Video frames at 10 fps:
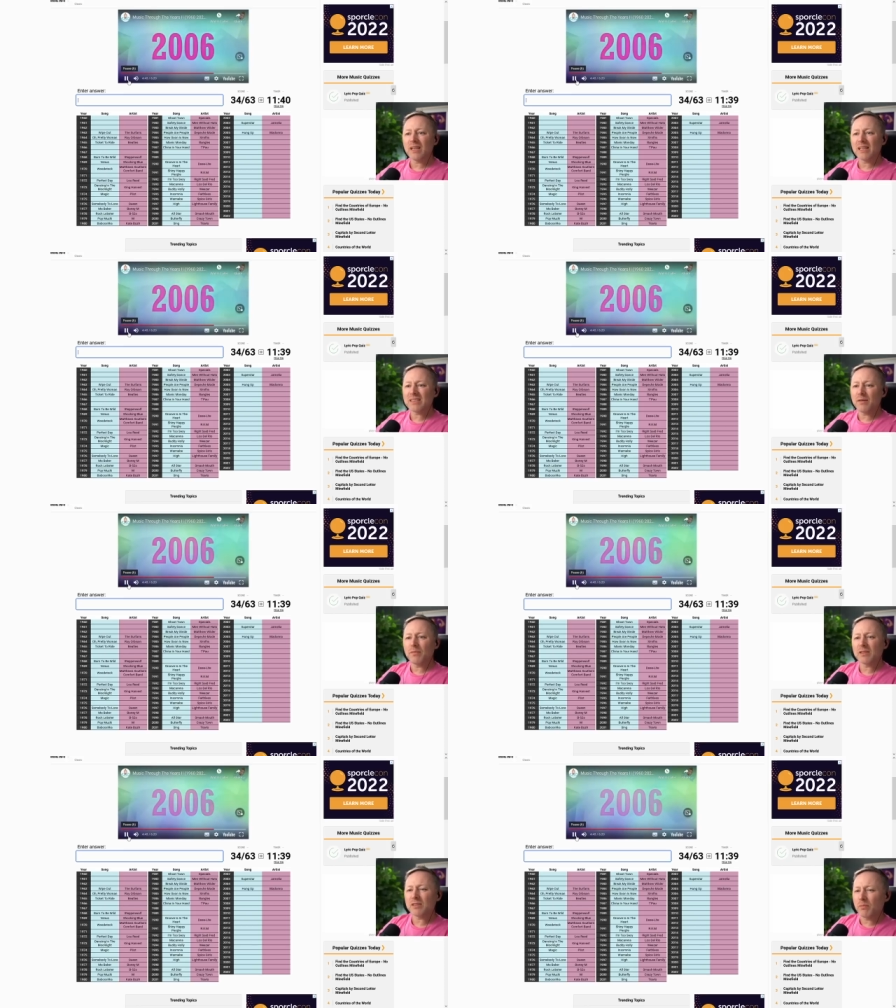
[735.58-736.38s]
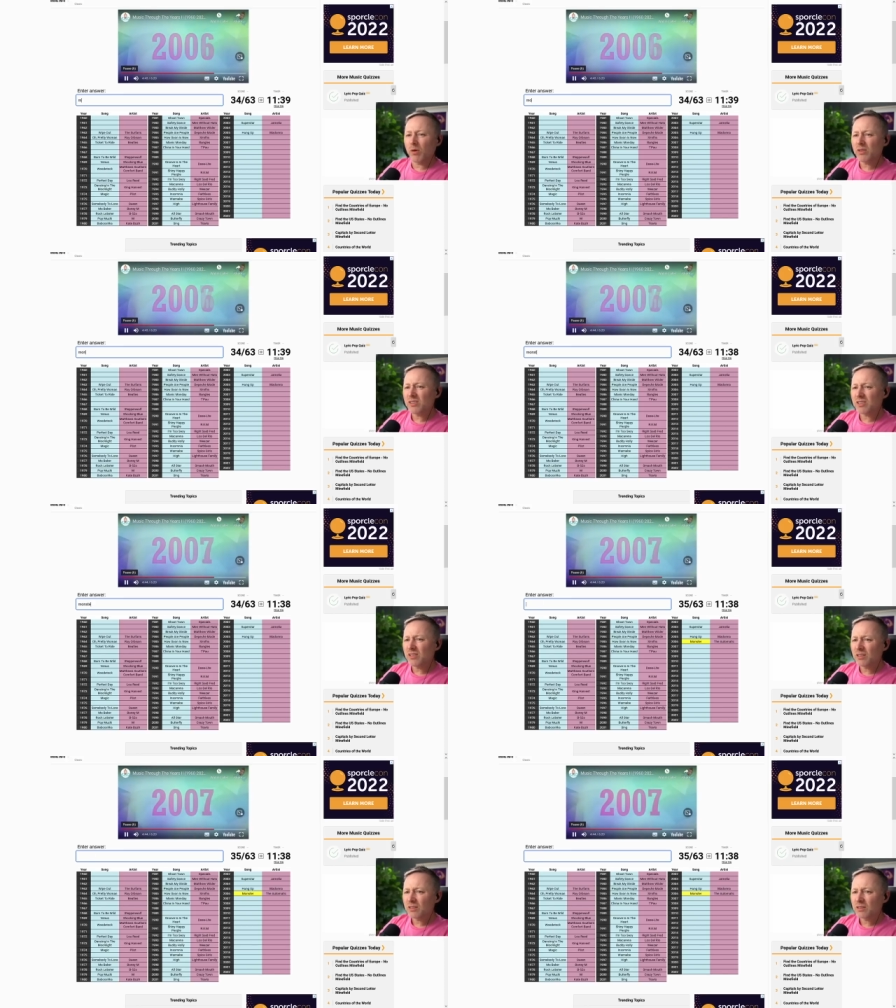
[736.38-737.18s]
Is it, is it Monster?
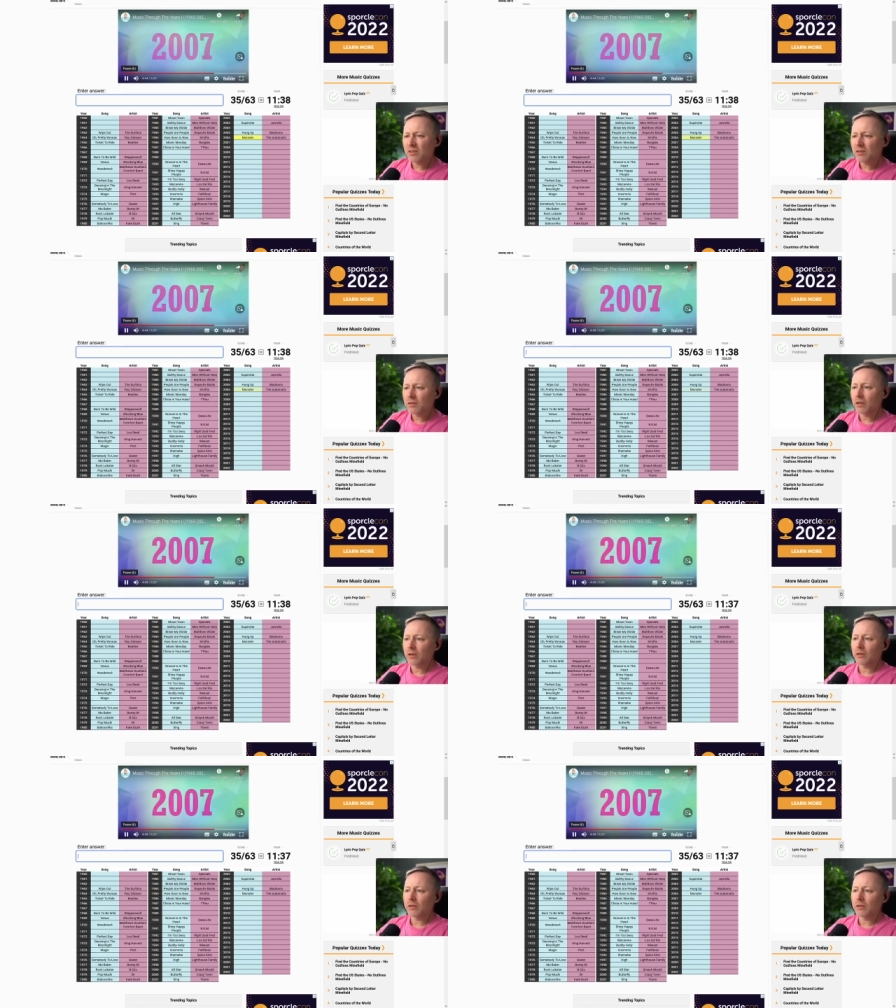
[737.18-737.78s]
No.